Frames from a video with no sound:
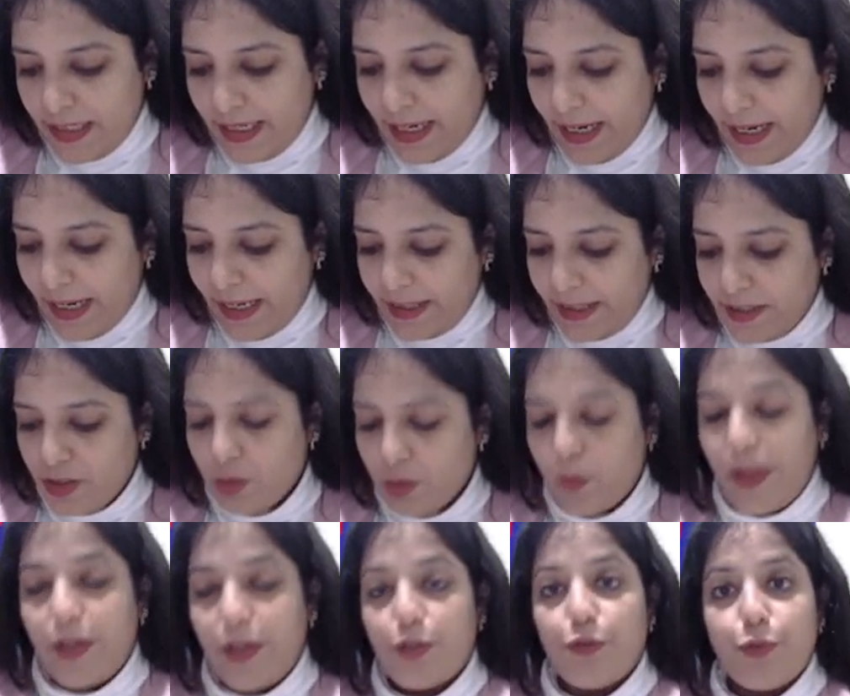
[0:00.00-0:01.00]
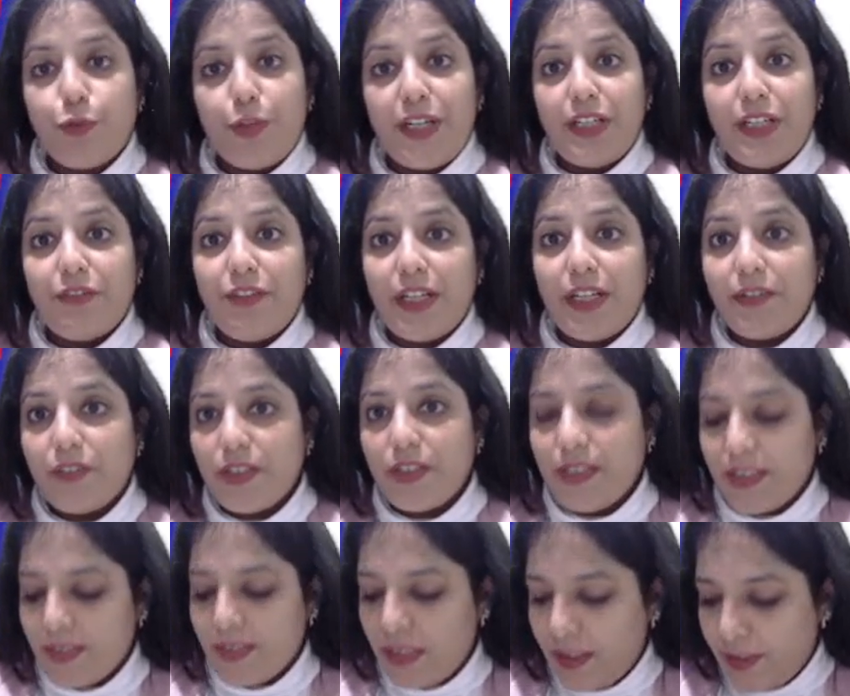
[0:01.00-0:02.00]
and square of 25 is
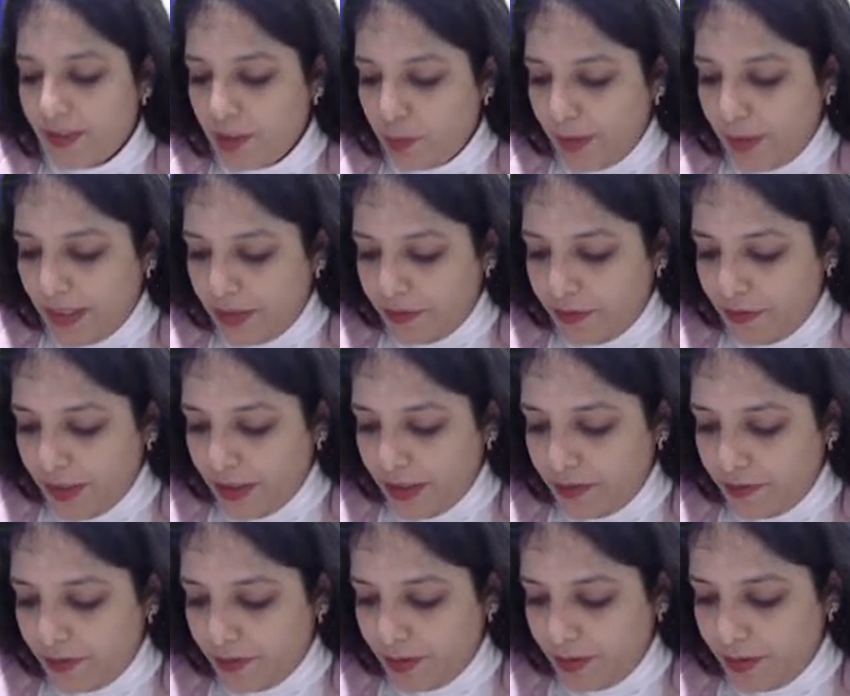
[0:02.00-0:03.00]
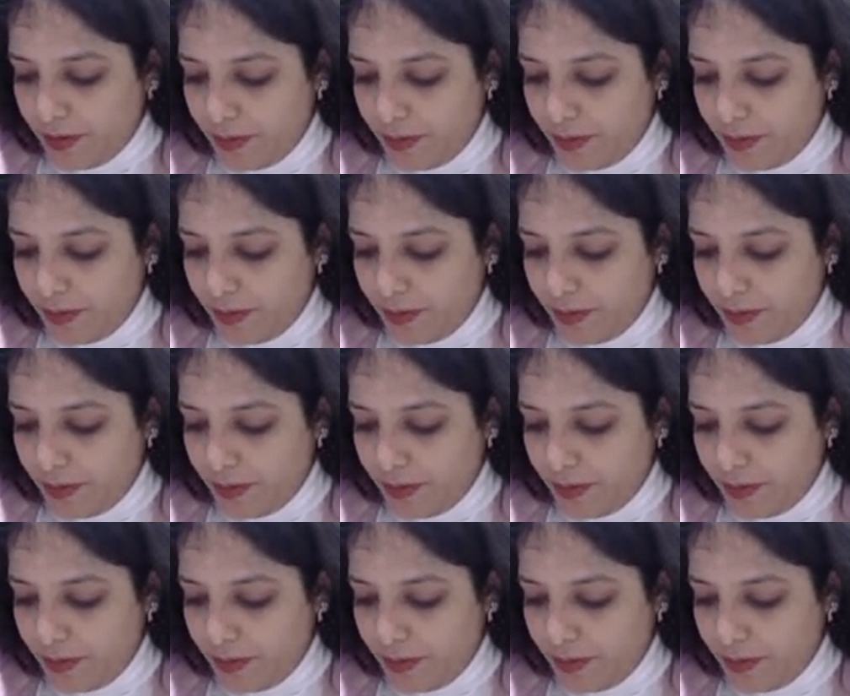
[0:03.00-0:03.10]
625.